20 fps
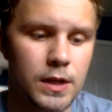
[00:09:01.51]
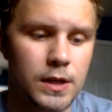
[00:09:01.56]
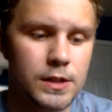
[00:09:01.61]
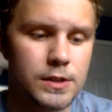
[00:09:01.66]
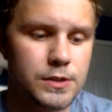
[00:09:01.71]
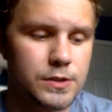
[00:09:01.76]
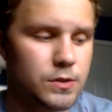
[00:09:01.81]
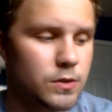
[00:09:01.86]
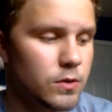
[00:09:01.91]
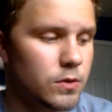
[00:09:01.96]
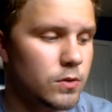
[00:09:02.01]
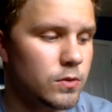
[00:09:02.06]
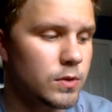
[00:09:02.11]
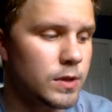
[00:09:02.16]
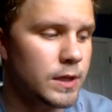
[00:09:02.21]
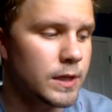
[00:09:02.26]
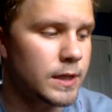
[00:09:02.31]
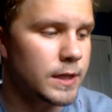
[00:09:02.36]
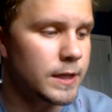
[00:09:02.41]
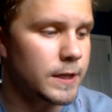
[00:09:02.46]
So
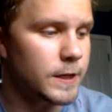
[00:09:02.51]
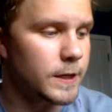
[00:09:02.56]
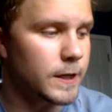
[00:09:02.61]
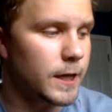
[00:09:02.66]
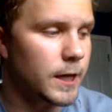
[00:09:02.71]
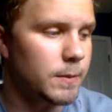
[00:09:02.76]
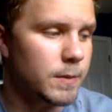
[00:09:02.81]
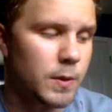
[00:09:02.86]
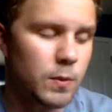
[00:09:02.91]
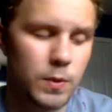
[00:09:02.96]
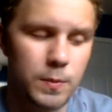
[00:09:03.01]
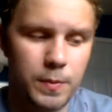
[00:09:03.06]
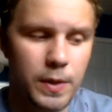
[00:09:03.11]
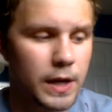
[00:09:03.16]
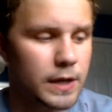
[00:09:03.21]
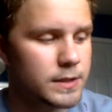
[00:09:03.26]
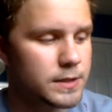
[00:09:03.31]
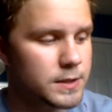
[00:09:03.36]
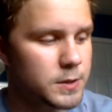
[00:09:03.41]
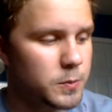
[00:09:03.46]
I went
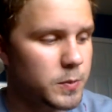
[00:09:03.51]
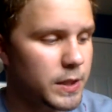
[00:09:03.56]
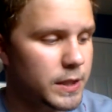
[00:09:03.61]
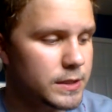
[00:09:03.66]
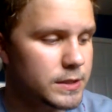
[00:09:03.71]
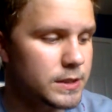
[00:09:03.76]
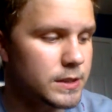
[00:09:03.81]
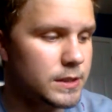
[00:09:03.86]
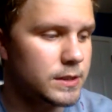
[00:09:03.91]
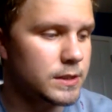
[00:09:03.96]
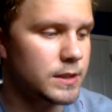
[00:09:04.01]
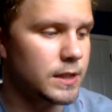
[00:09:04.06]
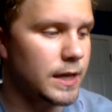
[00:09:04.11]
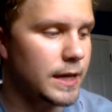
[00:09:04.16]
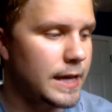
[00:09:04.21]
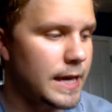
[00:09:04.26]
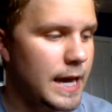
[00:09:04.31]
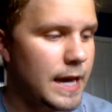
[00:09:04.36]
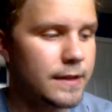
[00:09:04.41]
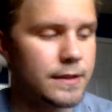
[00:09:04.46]
back to the basics. I
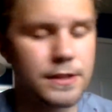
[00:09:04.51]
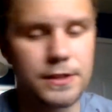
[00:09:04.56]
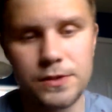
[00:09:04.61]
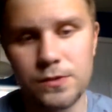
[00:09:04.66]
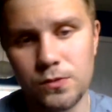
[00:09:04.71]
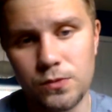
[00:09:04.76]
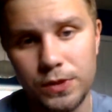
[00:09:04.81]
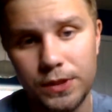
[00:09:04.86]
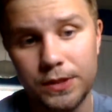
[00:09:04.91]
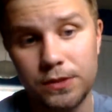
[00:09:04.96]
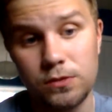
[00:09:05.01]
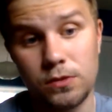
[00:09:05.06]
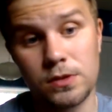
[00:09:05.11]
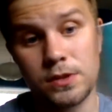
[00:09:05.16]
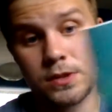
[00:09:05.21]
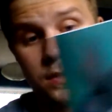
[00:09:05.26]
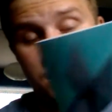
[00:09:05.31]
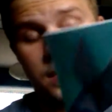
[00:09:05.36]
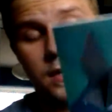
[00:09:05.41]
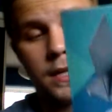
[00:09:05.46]
had this
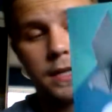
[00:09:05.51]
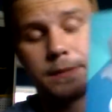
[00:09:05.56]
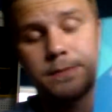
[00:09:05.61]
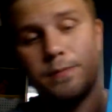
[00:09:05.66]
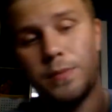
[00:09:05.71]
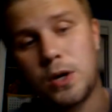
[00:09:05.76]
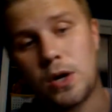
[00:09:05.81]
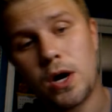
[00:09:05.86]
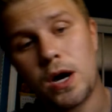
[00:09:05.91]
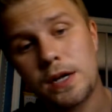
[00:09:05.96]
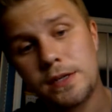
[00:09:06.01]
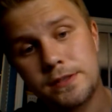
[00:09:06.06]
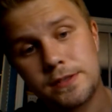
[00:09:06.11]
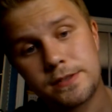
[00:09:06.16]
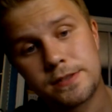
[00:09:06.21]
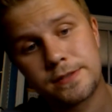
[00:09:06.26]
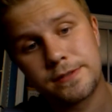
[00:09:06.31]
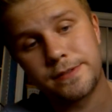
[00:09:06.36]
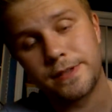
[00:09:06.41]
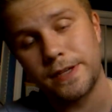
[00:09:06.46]
resource that I bought,
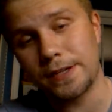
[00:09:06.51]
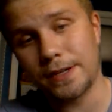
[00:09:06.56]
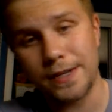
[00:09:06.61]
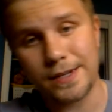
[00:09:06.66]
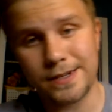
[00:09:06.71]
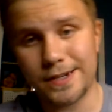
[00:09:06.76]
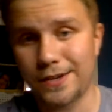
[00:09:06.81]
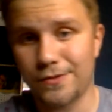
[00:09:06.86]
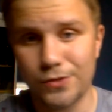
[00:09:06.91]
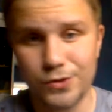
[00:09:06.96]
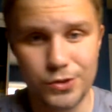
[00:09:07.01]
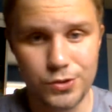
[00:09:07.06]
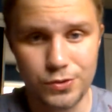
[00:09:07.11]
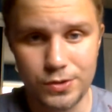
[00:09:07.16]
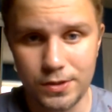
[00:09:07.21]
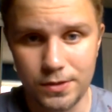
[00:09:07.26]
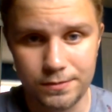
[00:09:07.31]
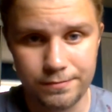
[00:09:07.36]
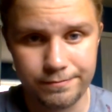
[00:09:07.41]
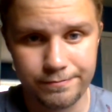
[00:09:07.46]
and I'd never
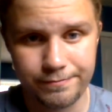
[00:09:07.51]
used it.